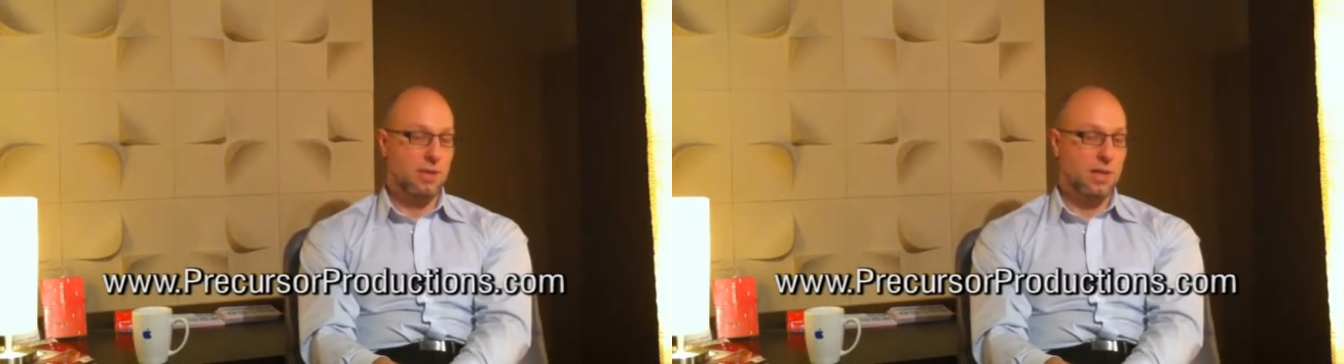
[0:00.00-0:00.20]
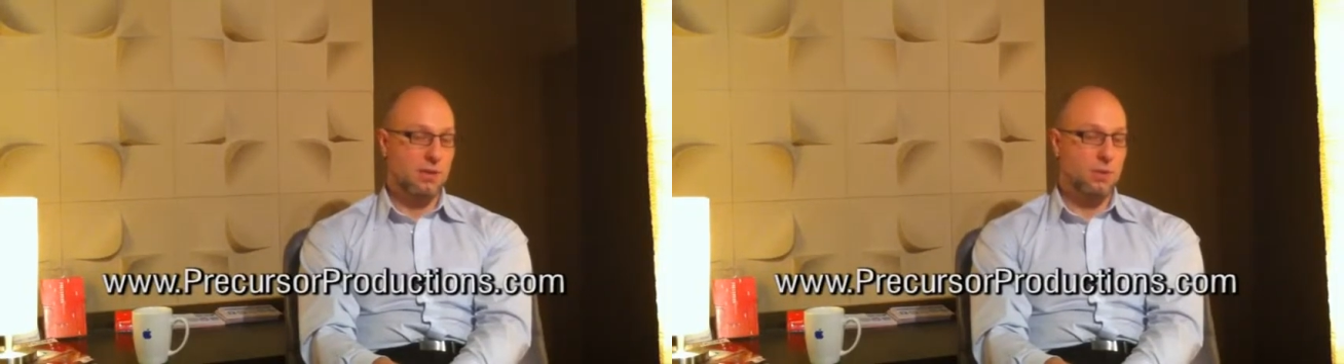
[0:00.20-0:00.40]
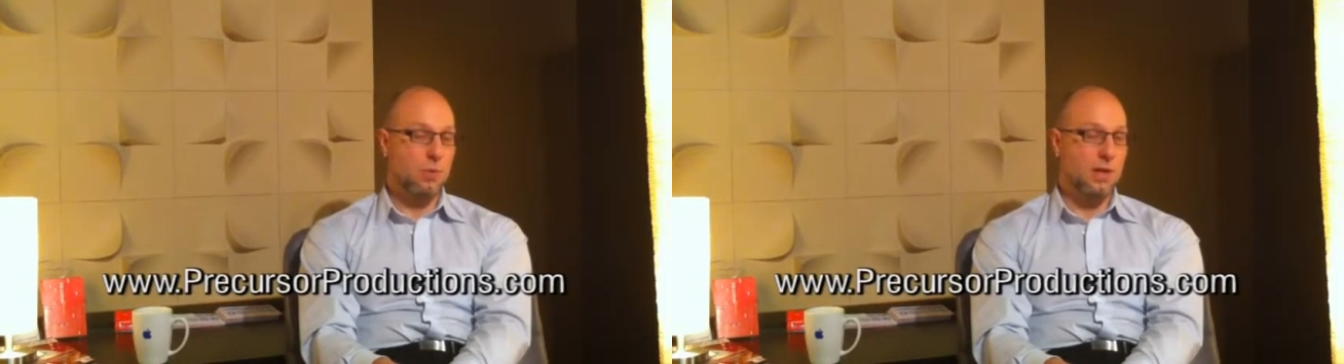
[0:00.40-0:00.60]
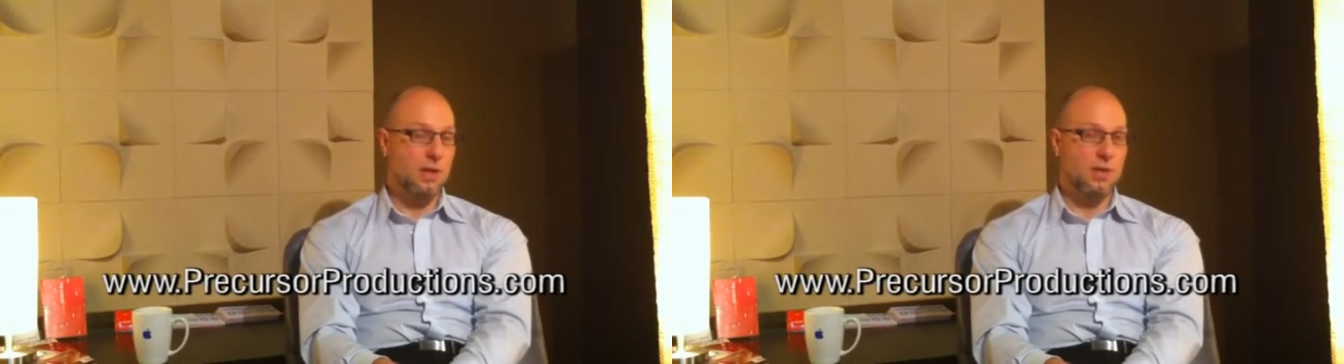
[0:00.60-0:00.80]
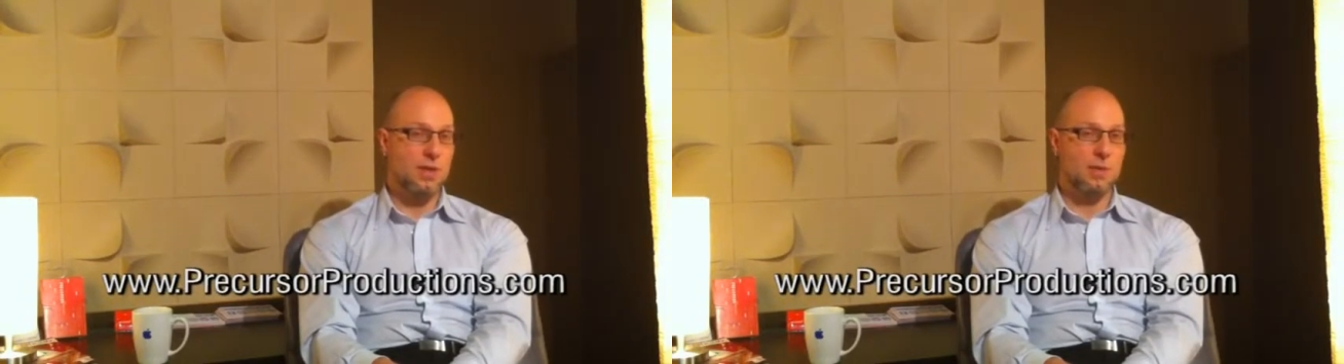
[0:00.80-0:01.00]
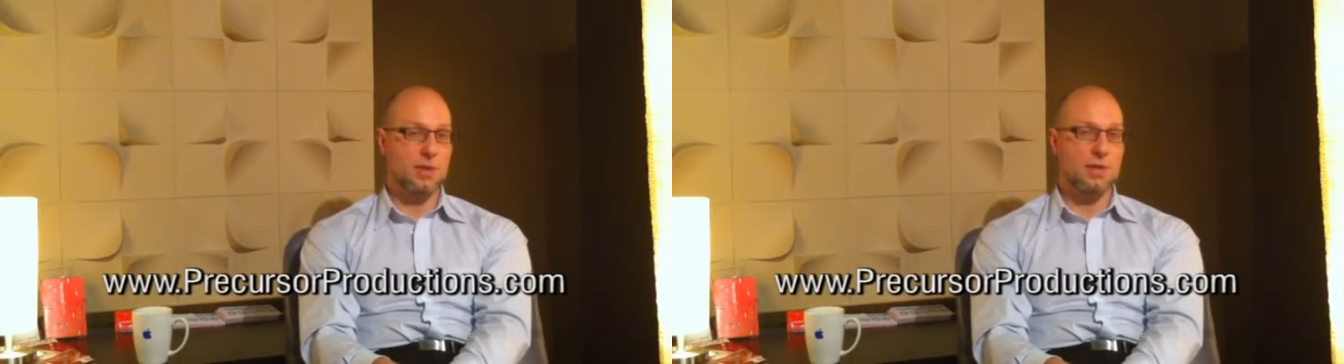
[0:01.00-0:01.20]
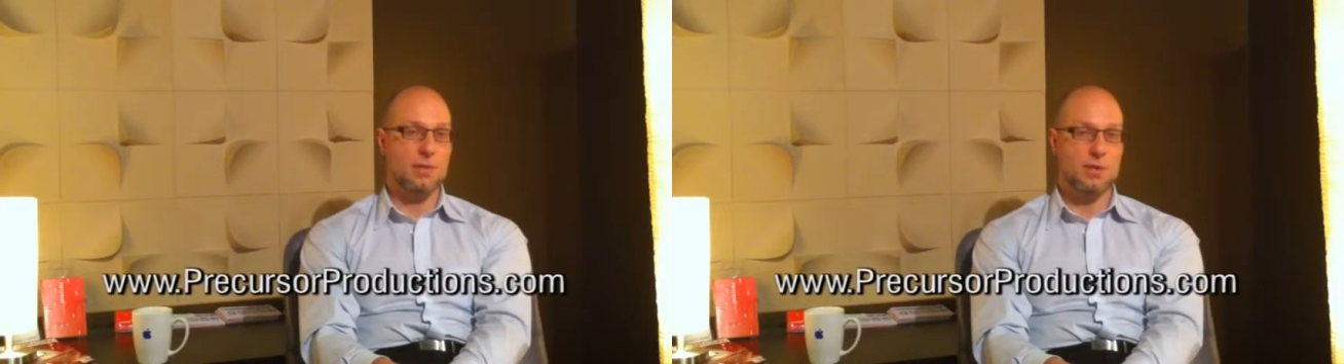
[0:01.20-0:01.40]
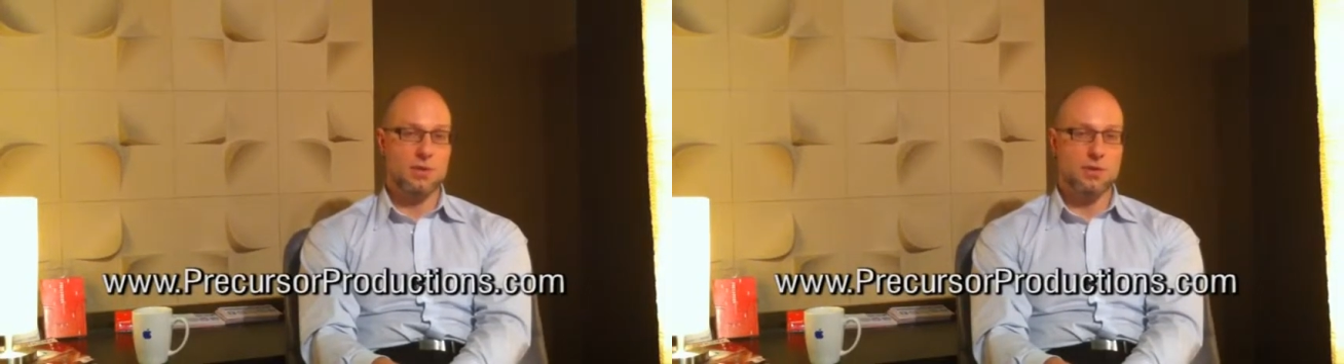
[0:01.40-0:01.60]
last 20 to some extent,
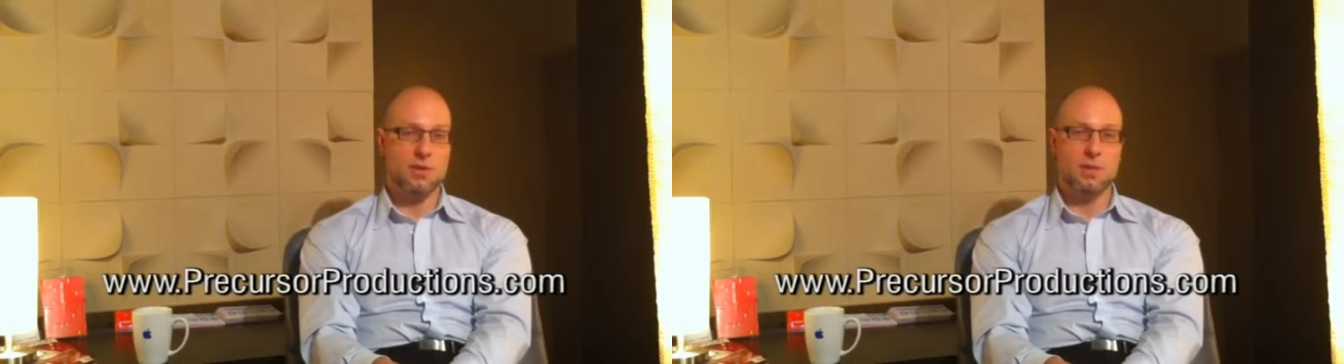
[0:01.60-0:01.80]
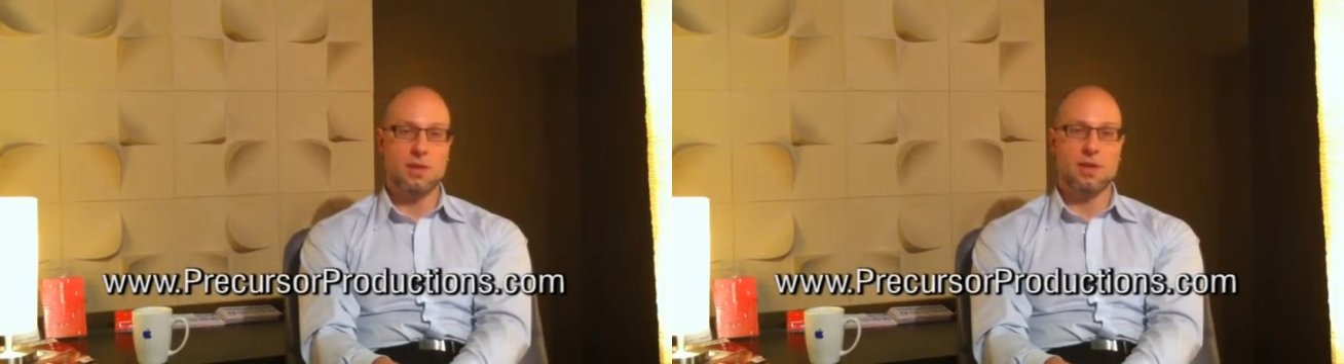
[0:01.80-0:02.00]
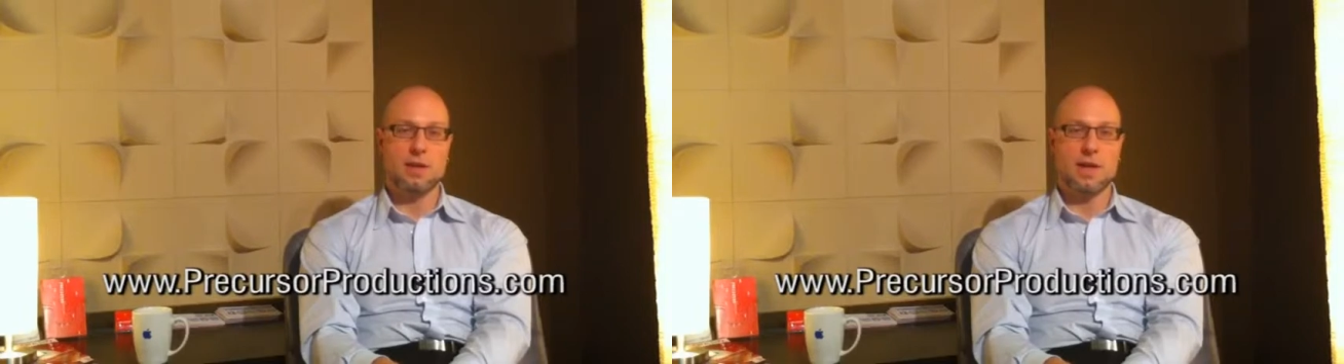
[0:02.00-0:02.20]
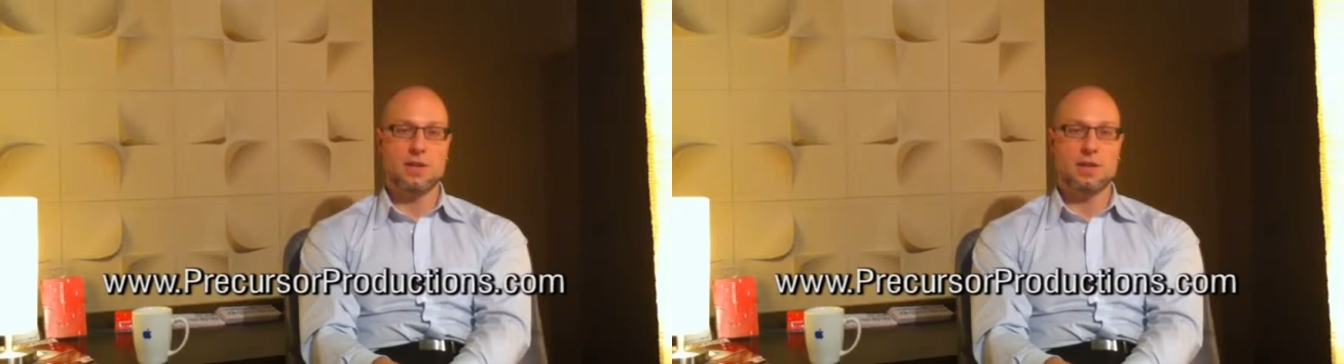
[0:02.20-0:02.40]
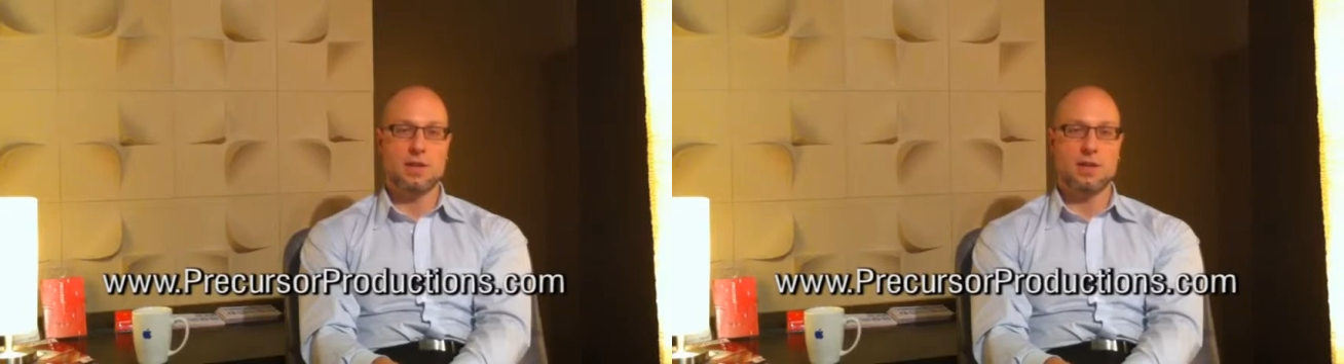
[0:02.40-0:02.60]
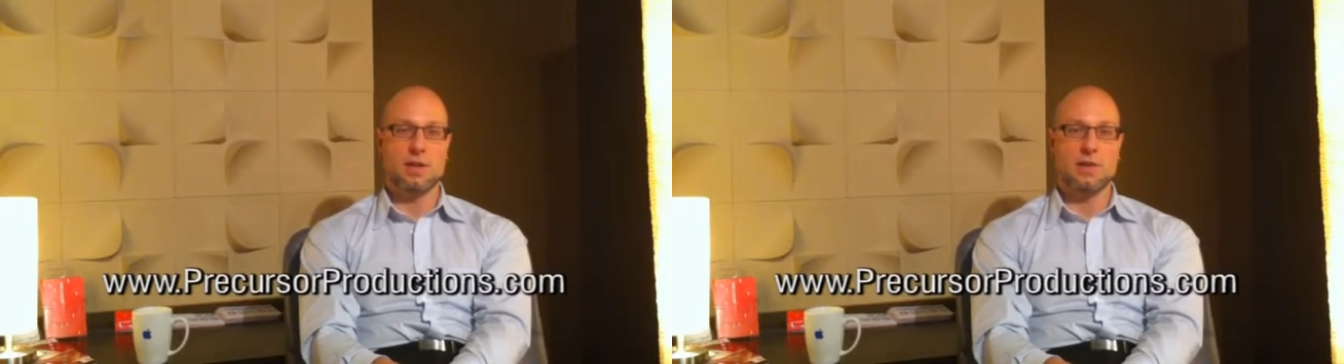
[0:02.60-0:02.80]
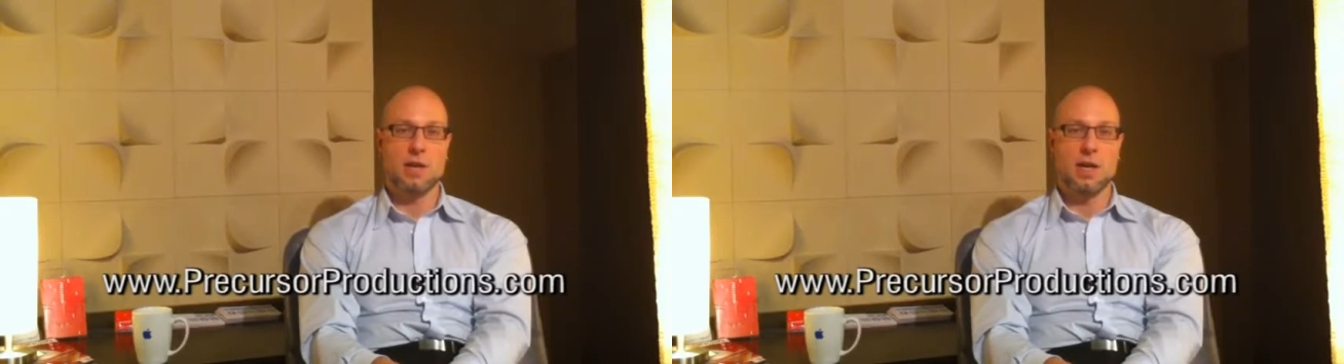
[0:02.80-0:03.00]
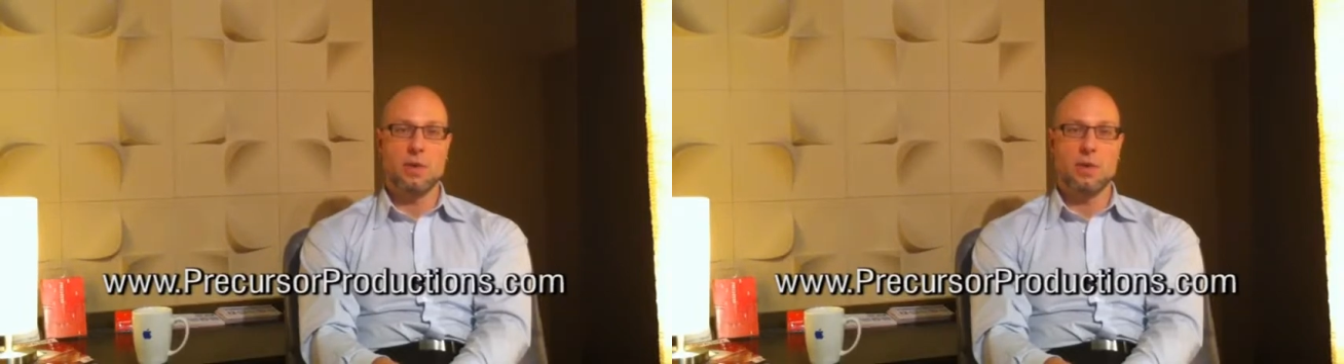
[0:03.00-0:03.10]
but certainly within the last 10 years,